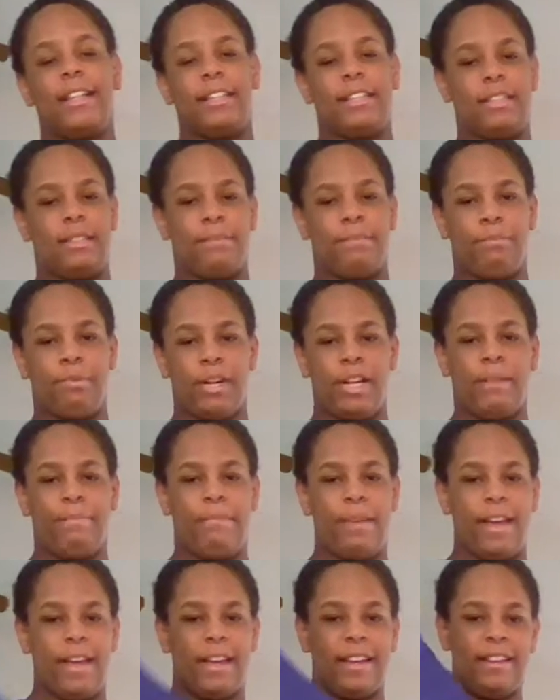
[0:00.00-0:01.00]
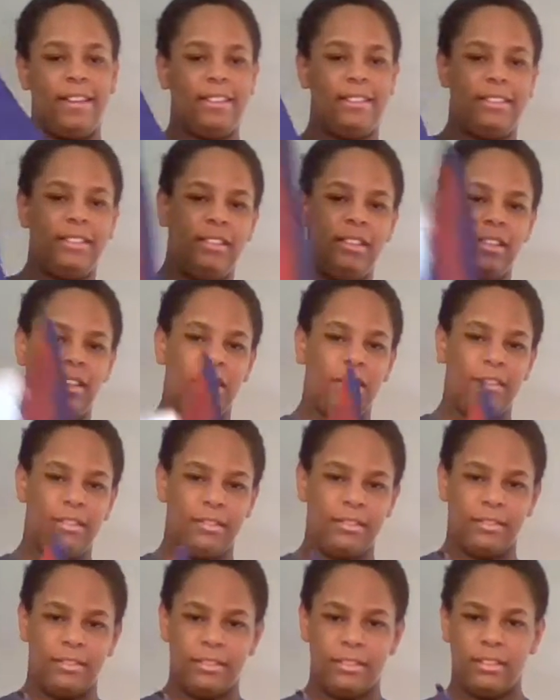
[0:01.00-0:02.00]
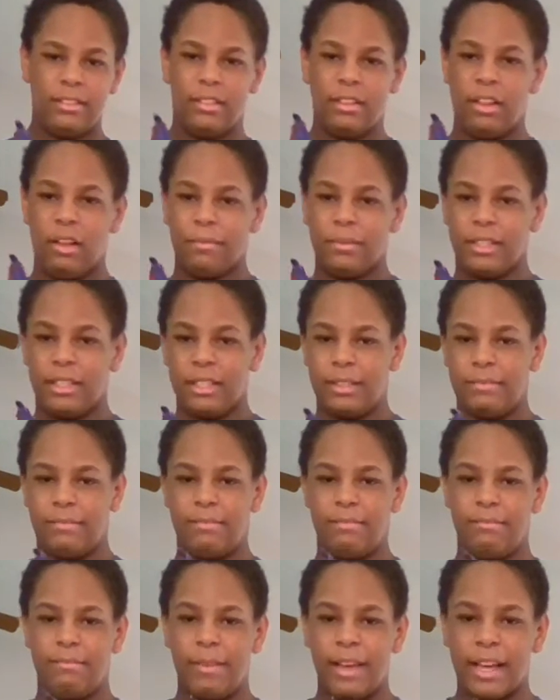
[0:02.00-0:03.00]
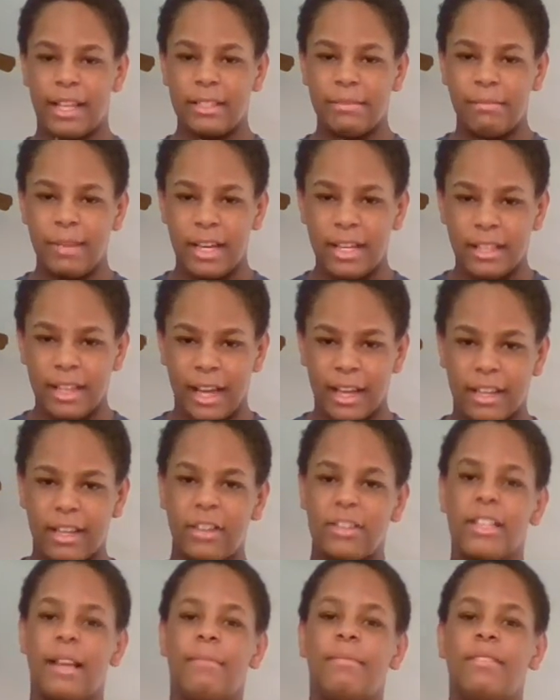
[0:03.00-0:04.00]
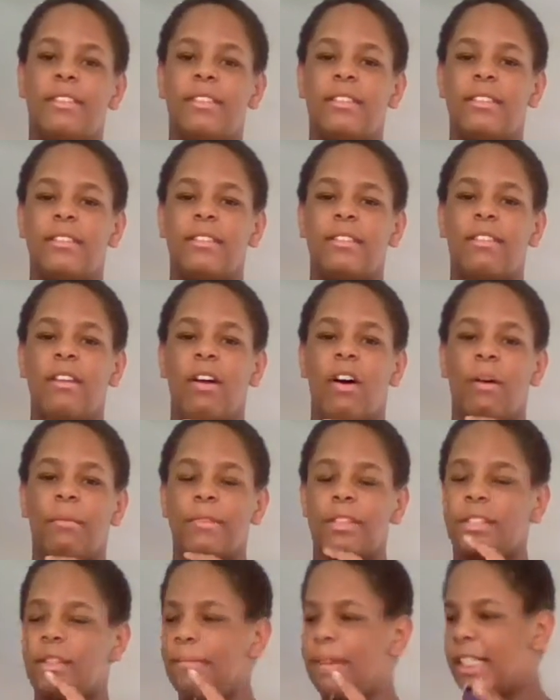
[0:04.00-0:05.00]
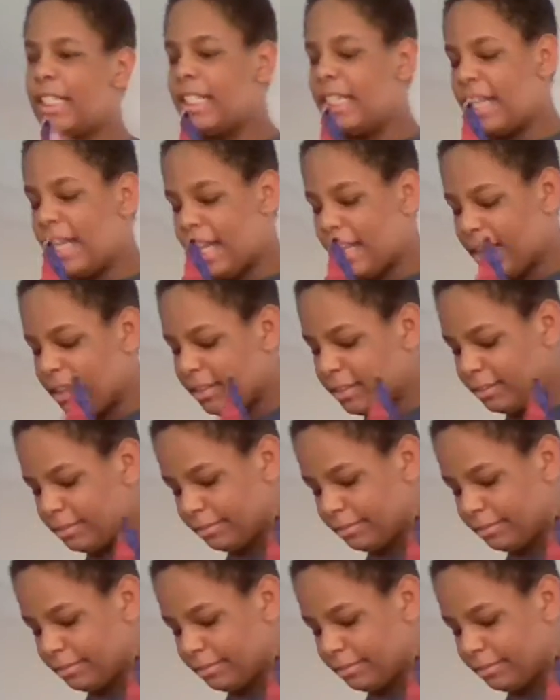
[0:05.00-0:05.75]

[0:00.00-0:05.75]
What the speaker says: It's pretty big, almost as big as me. It like goes up almost to my chin.